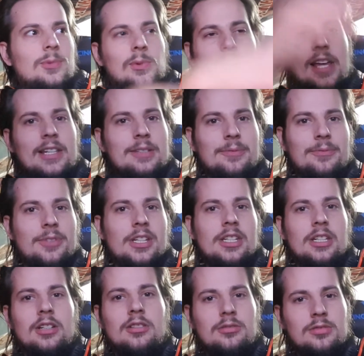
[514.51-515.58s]
random
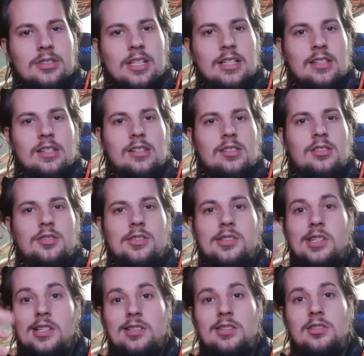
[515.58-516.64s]
video that is
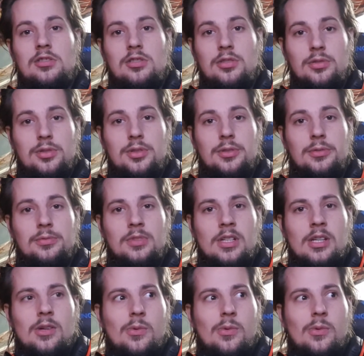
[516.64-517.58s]
suggested to you,